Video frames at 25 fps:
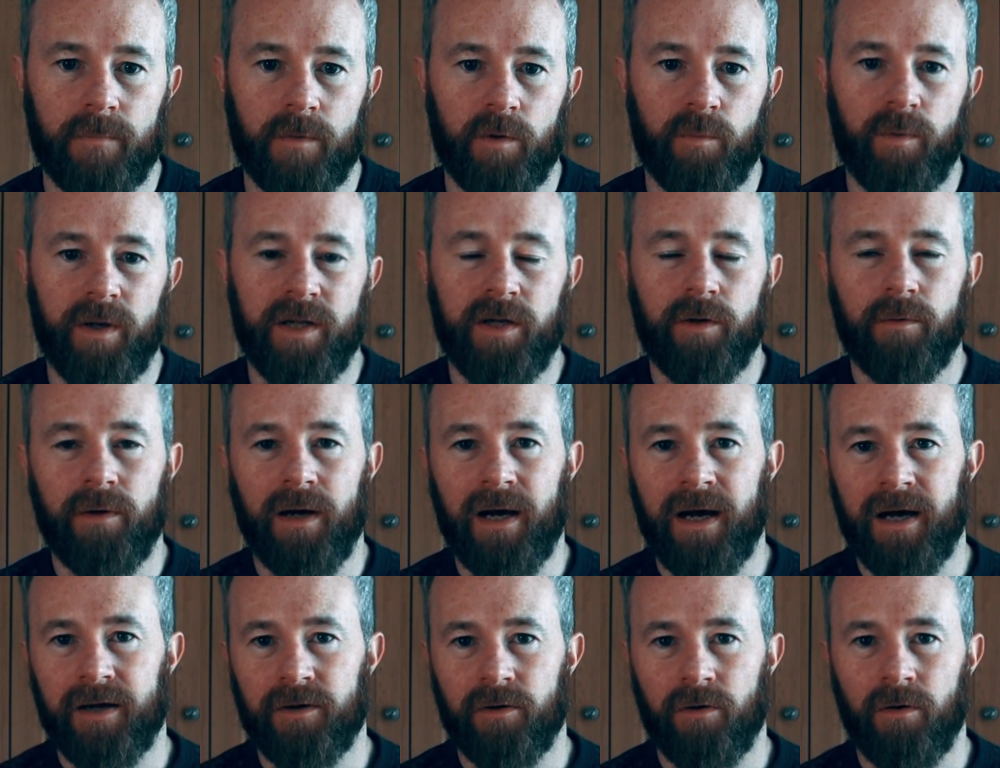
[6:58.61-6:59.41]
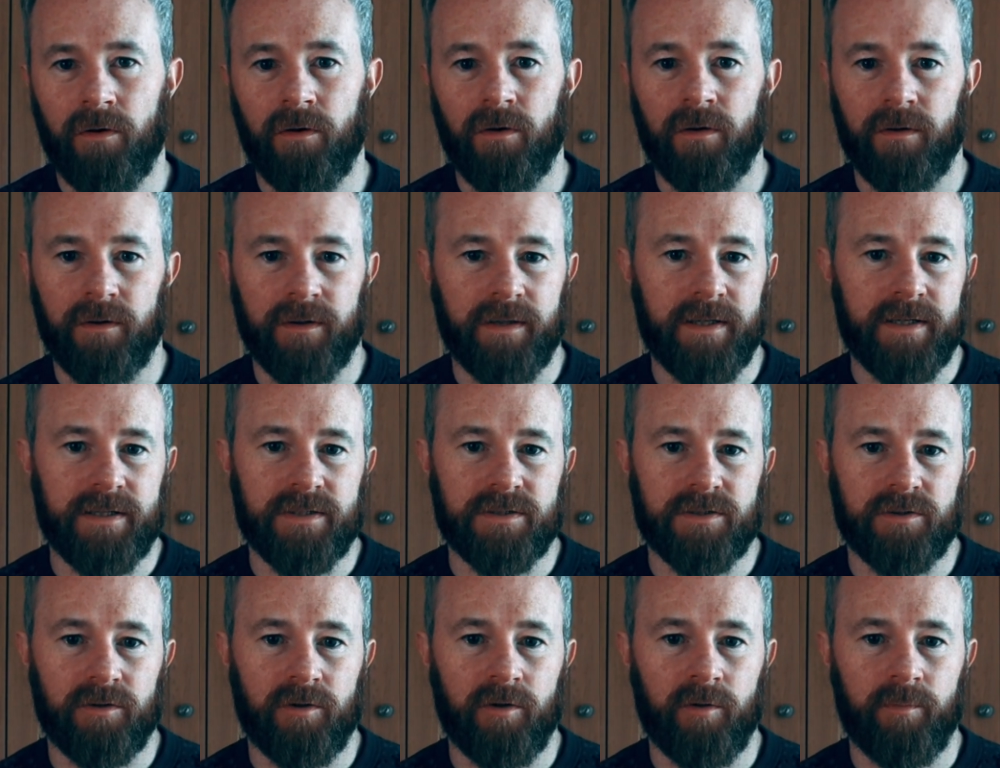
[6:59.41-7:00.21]
When you add all
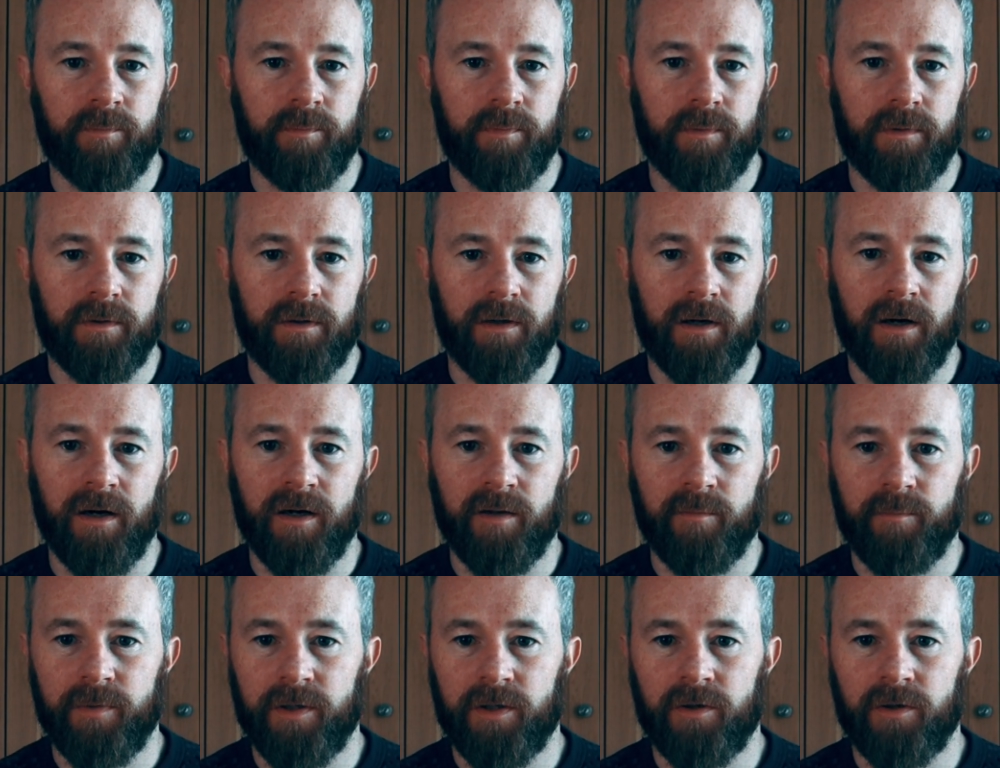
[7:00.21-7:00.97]
this up, Ireland